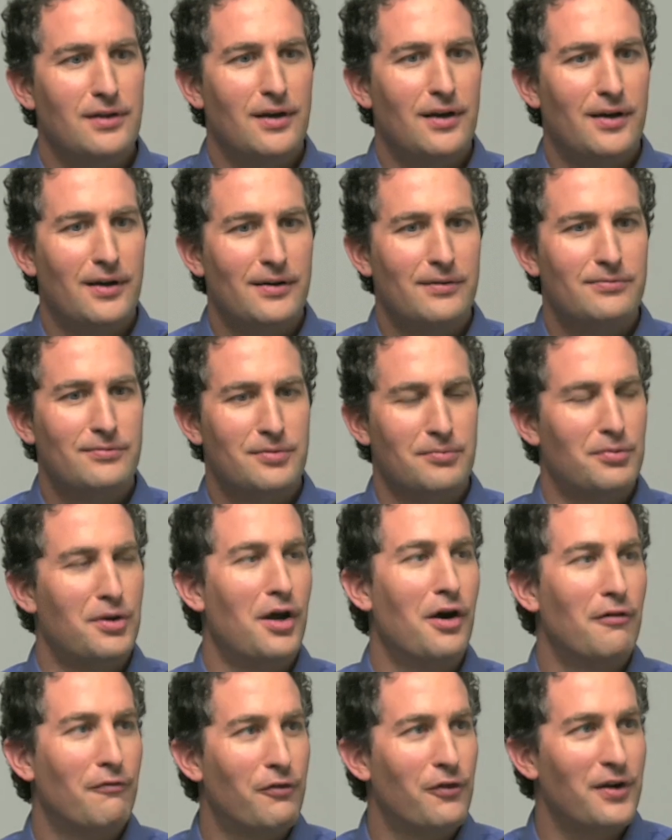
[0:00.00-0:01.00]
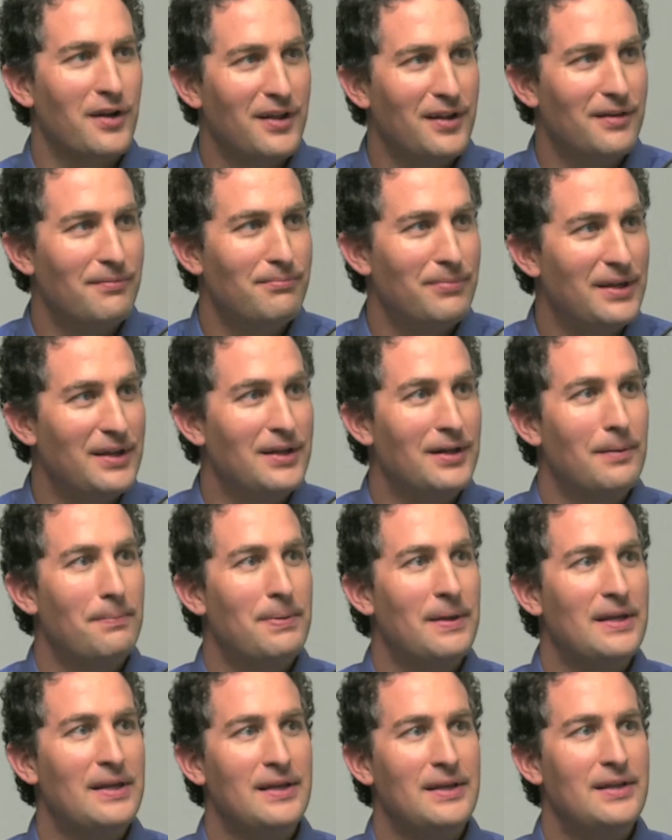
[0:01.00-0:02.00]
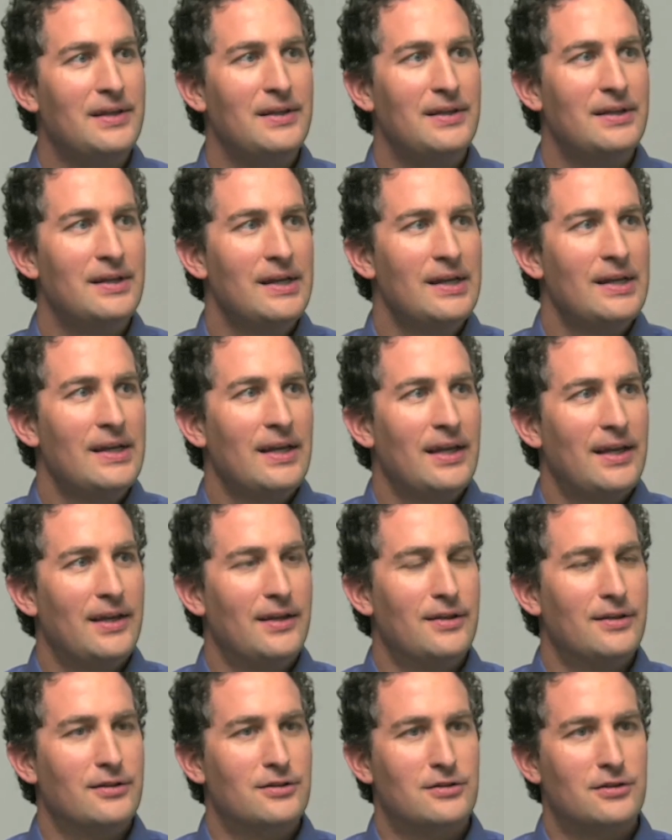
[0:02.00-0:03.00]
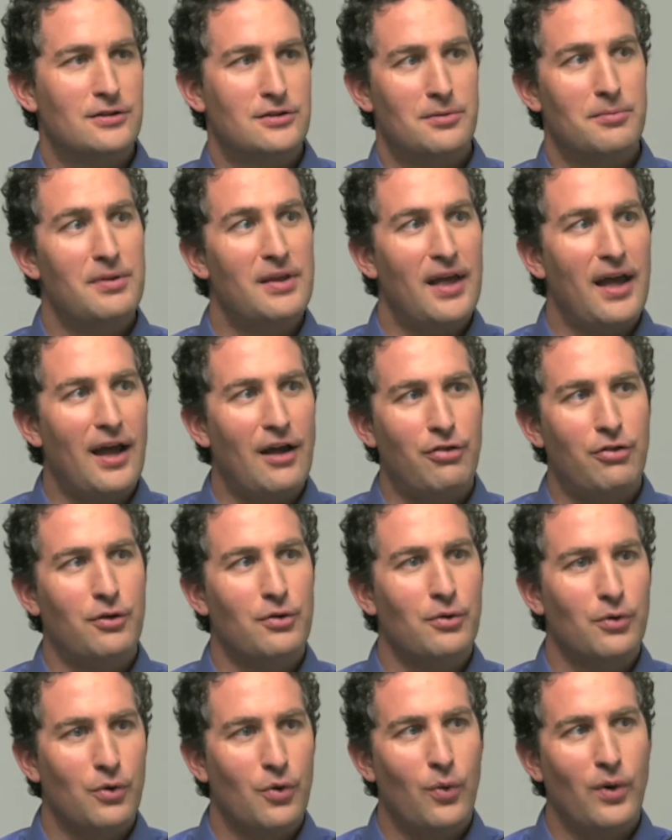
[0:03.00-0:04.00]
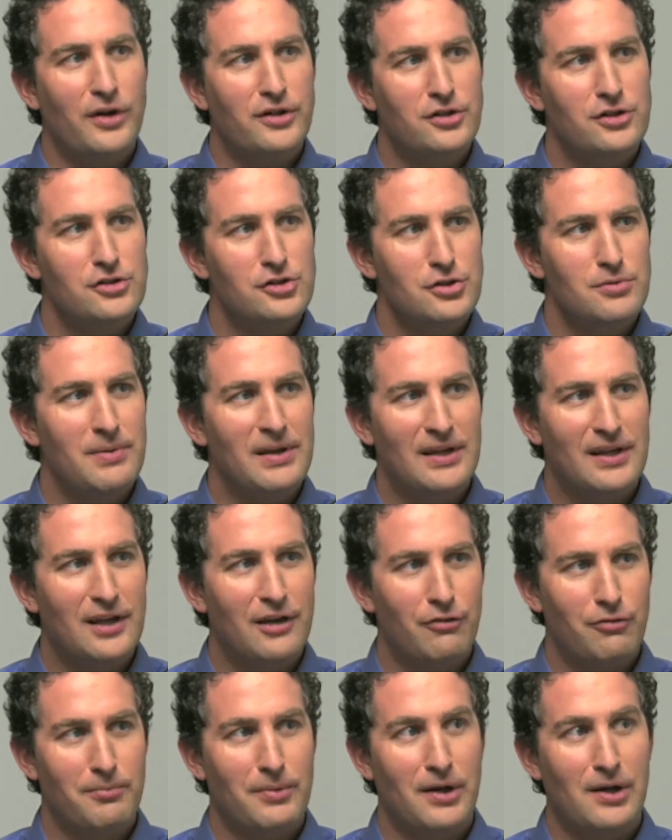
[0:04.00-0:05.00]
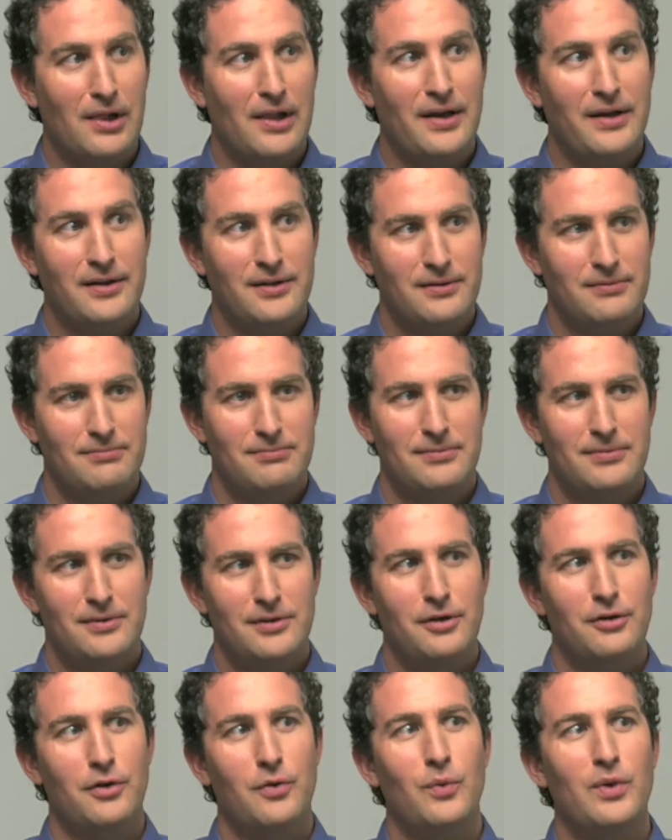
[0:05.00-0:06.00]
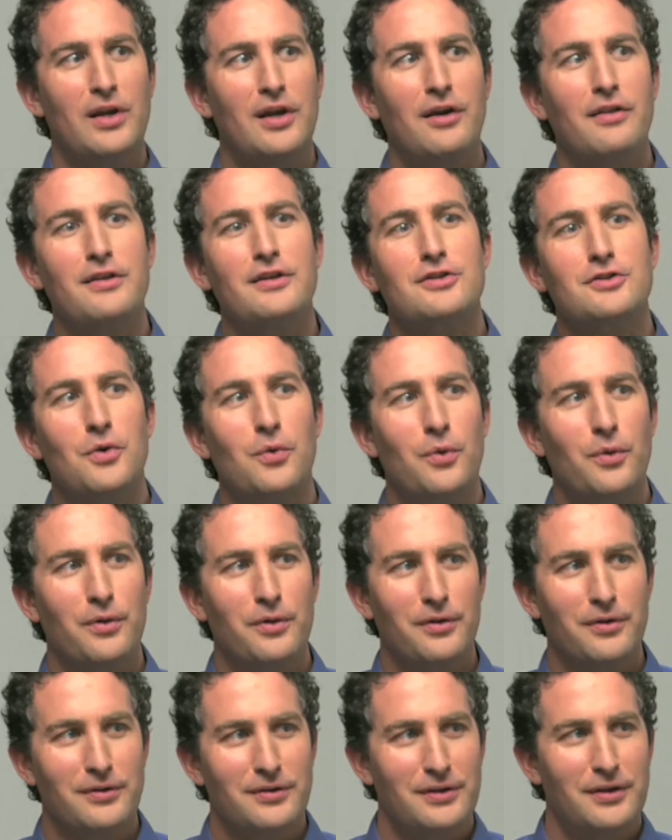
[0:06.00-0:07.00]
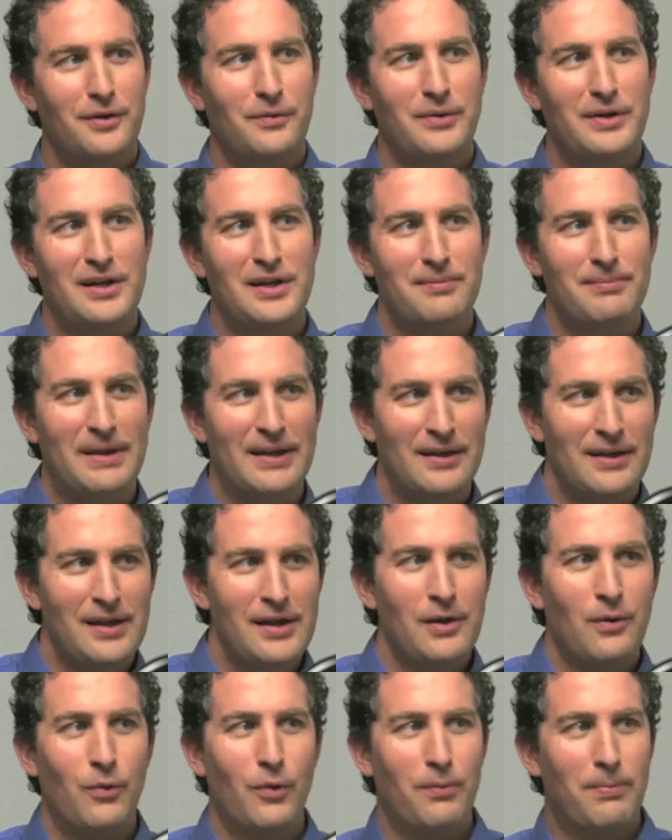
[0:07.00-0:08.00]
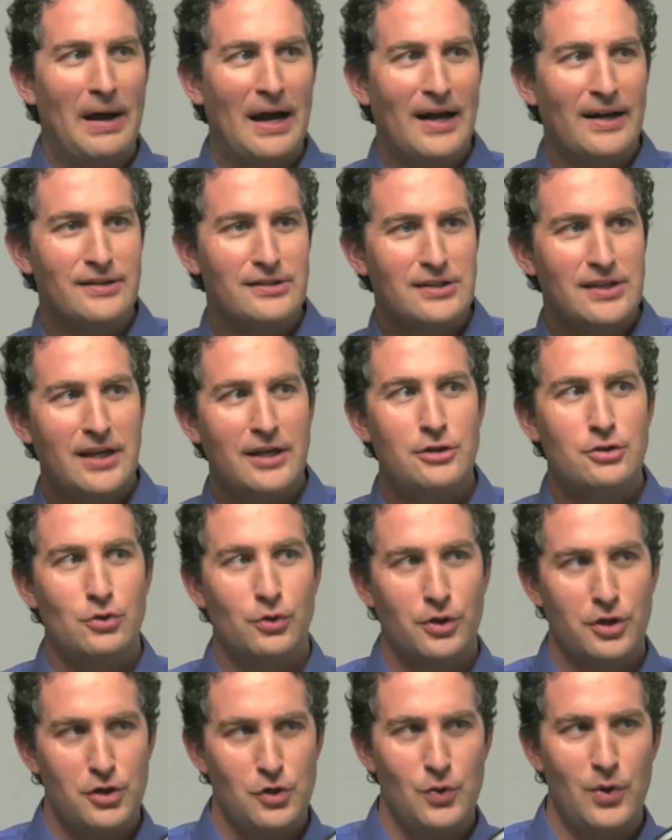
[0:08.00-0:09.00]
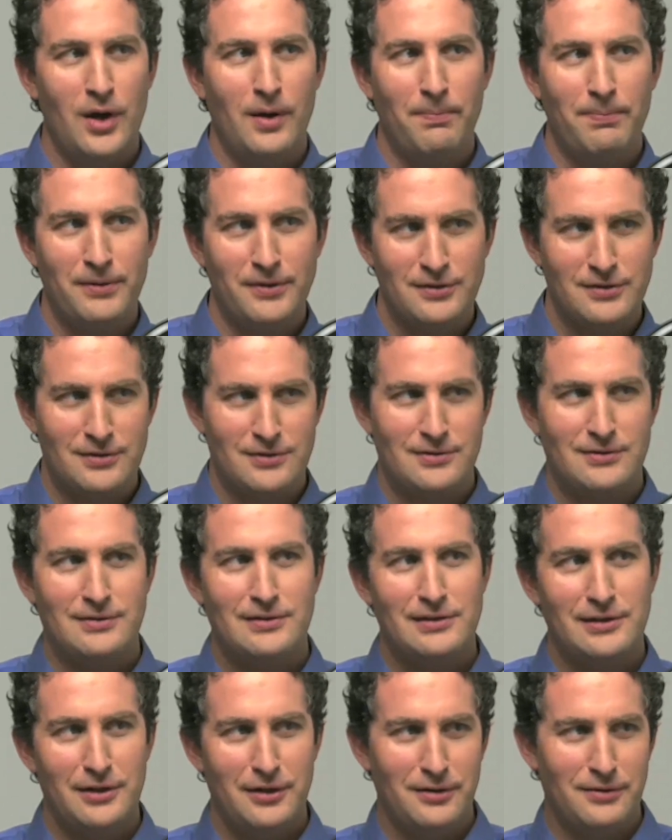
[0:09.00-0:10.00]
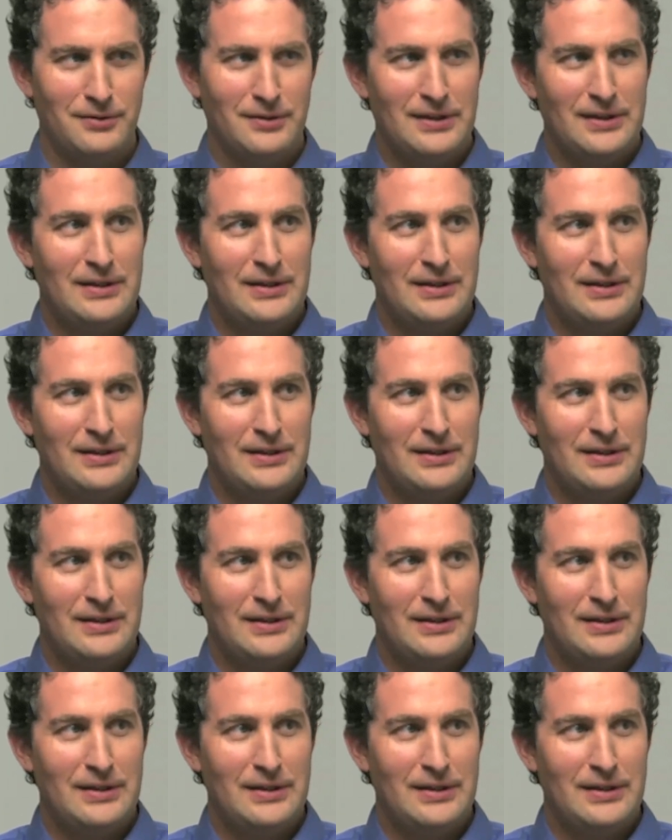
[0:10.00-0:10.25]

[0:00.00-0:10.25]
uh, some comfort in being a PE, is some of the ethical questions you may get from a client you know, can we cut this corner? You know, we need to make, we're behind schedule. Can you help us? You know,